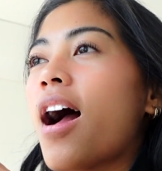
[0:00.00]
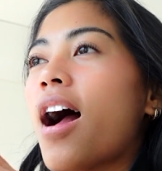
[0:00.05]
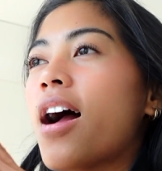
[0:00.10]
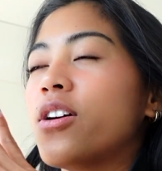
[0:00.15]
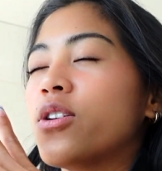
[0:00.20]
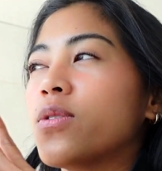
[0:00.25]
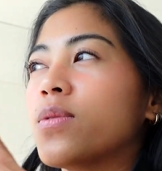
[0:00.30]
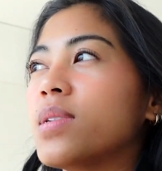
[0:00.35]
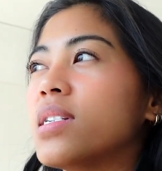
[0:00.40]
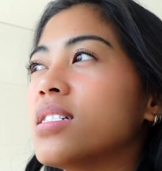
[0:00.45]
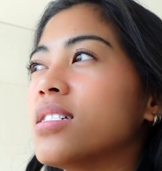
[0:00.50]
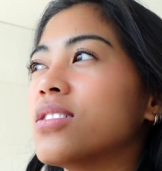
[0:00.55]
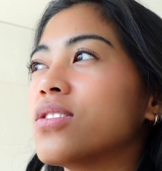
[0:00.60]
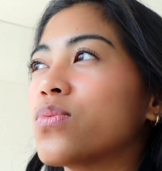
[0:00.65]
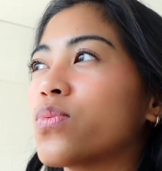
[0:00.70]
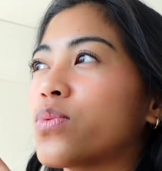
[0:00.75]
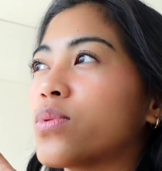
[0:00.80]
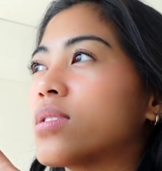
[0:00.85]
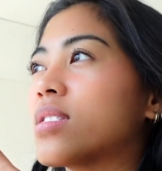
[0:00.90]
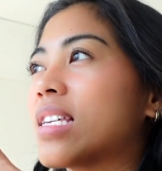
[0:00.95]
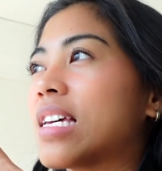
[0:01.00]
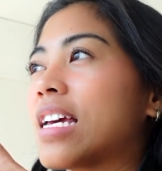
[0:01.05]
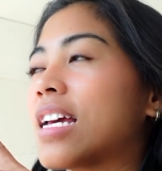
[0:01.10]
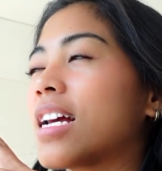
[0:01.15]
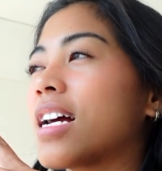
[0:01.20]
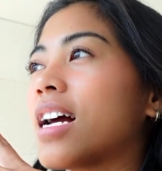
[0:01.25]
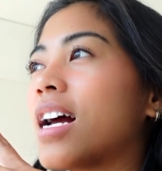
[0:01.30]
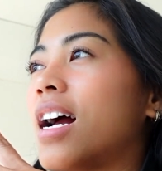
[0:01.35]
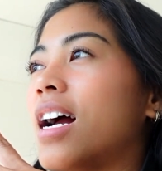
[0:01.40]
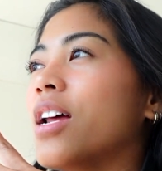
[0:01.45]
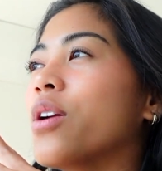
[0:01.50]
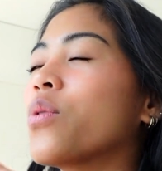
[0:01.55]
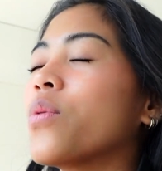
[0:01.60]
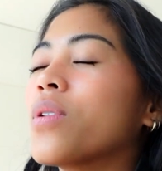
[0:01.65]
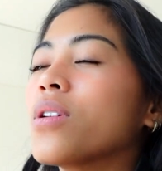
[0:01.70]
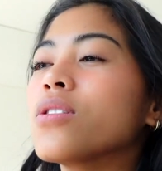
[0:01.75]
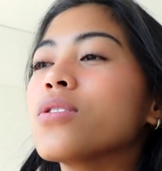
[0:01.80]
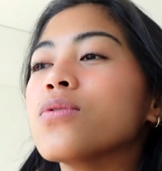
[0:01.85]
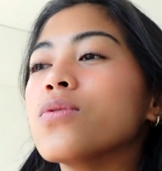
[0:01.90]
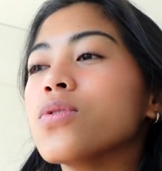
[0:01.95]
I always was like, I don't
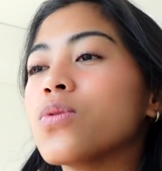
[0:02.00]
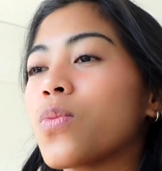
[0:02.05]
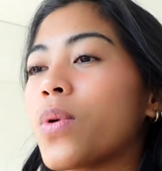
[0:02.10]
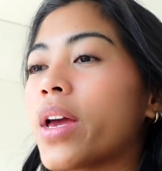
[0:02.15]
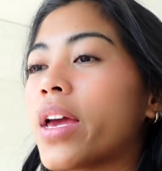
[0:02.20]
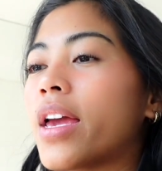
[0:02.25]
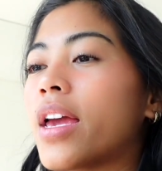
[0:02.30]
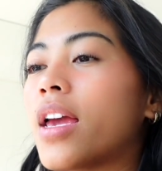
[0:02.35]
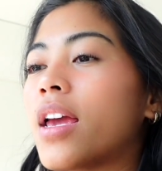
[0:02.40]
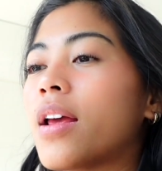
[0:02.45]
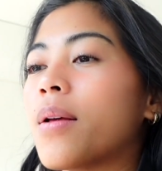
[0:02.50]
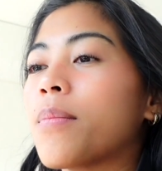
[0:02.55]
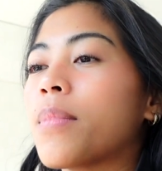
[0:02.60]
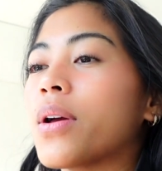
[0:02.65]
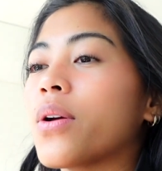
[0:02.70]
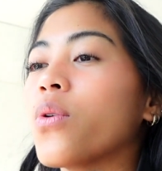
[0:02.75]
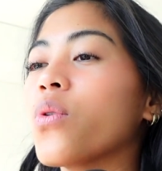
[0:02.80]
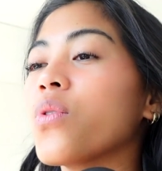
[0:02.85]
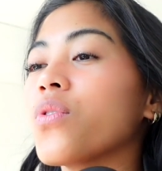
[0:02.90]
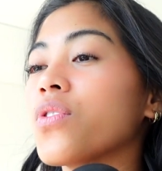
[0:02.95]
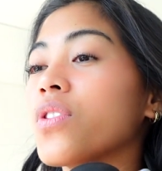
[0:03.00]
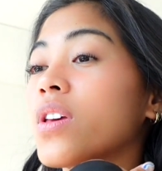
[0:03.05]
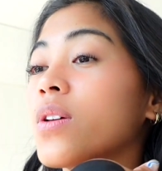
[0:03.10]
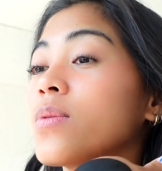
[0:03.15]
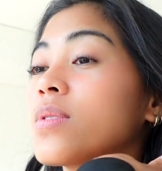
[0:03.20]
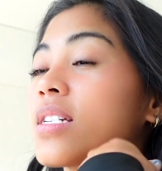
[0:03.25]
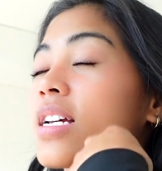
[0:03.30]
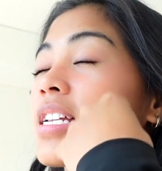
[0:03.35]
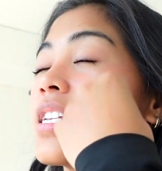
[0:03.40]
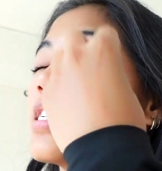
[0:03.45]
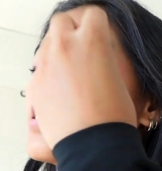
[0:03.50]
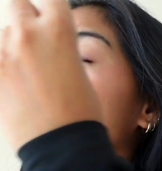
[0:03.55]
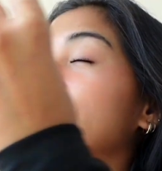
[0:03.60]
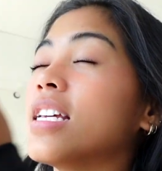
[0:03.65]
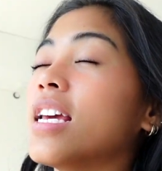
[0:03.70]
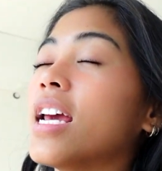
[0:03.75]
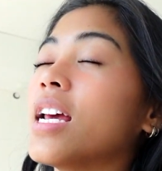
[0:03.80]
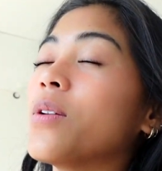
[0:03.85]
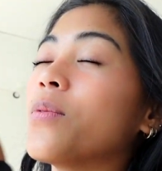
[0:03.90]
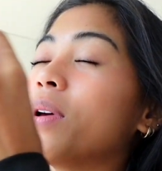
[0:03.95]
want to lose weight. My whole thing was like, I need to
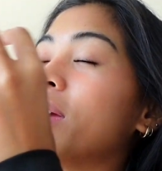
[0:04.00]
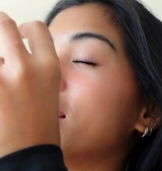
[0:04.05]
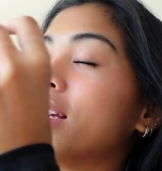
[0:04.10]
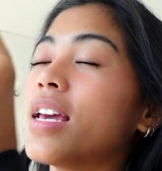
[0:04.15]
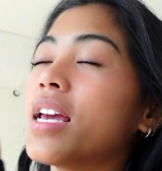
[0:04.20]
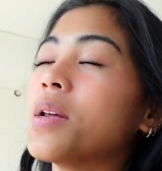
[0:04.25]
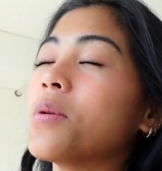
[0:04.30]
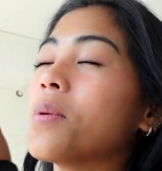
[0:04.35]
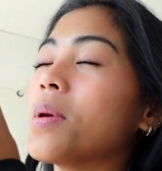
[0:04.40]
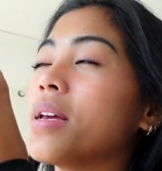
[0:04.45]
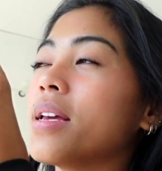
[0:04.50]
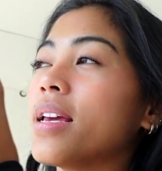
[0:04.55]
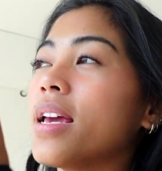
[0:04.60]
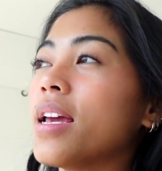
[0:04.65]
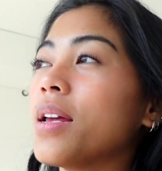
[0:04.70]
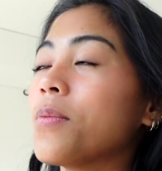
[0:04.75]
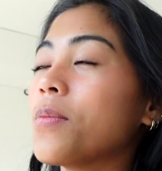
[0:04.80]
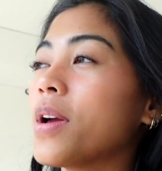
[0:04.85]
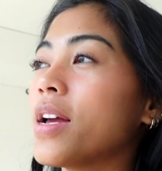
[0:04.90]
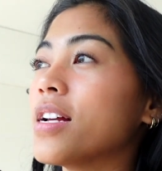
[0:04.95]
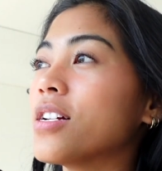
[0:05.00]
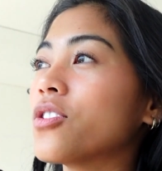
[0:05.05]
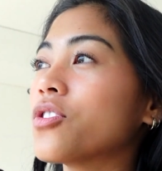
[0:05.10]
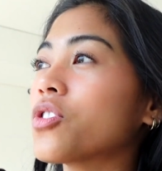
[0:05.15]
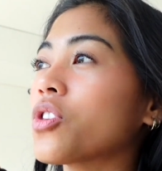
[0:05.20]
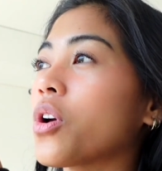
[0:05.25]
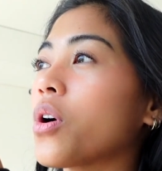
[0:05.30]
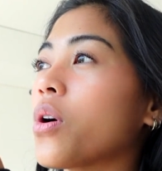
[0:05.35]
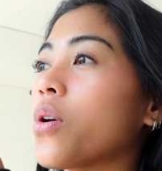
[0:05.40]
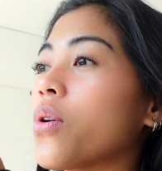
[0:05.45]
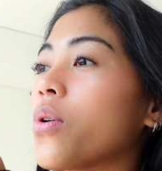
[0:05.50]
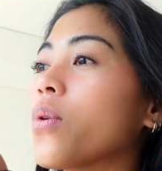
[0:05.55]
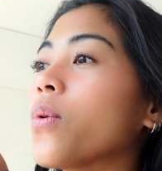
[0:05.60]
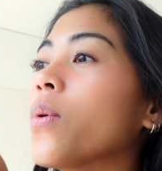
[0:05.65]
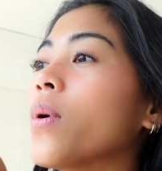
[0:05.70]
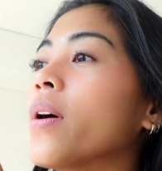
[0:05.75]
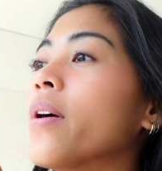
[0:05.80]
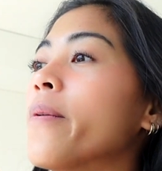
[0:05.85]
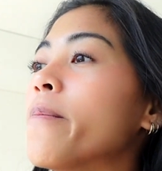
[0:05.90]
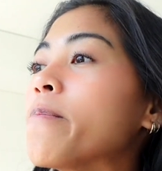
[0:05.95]
gain weight, gain weight, gain weight.
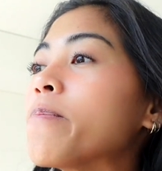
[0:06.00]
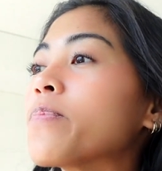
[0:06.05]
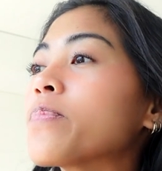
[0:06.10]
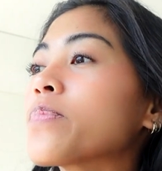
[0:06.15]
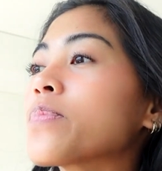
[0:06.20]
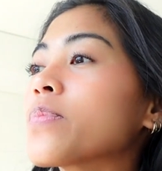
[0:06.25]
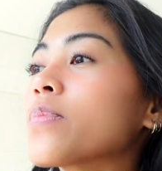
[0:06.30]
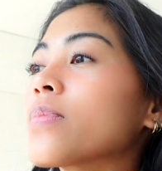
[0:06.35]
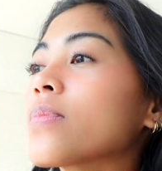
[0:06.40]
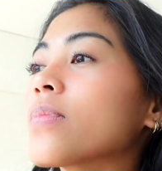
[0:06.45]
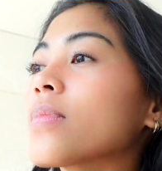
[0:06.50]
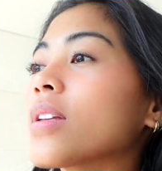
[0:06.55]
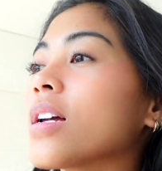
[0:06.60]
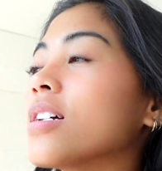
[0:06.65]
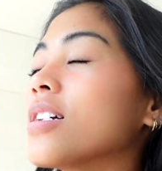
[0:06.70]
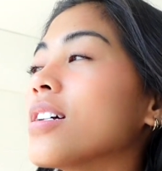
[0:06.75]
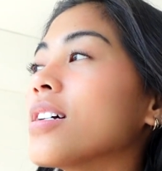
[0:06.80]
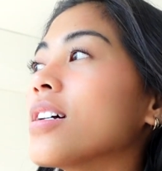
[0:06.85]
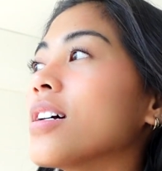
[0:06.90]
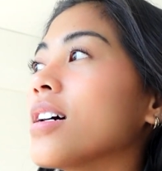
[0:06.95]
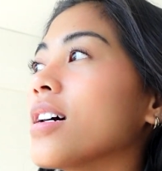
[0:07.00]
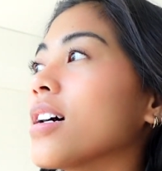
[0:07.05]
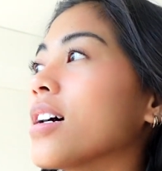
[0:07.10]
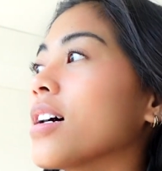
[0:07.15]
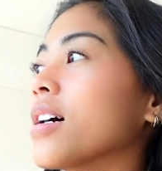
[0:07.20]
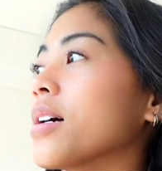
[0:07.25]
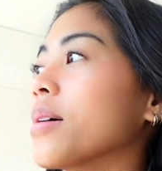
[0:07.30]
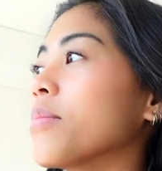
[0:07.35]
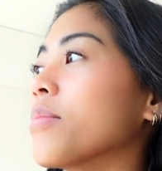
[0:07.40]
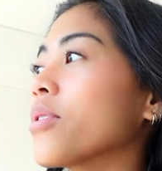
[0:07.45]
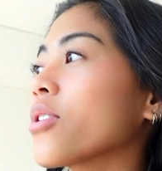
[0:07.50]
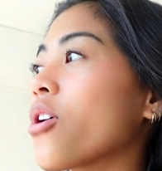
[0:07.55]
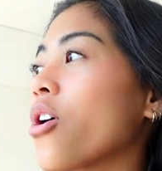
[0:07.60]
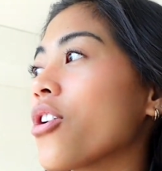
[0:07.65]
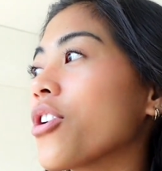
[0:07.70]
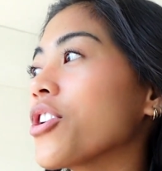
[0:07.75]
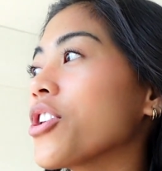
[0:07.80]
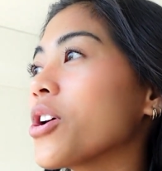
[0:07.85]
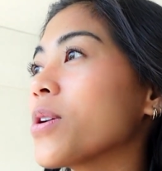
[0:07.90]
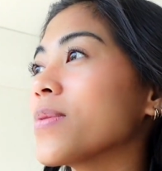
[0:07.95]
So um,
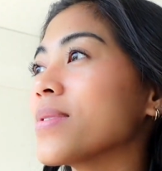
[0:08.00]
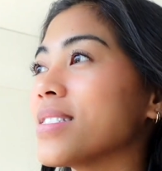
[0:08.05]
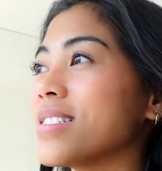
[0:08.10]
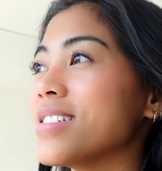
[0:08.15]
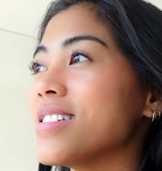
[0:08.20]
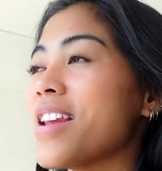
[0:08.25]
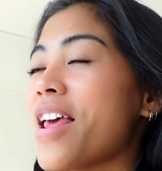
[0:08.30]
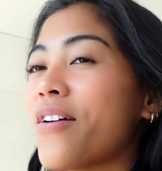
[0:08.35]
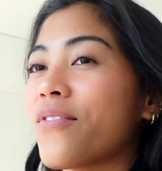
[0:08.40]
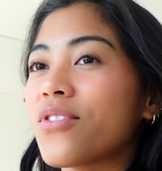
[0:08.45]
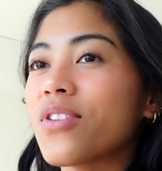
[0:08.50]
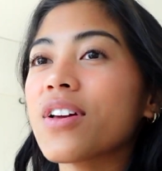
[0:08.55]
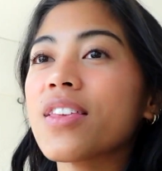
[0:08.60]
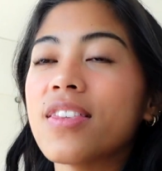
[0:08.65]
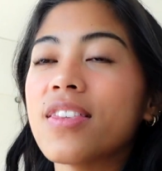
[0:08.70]
cardio was never a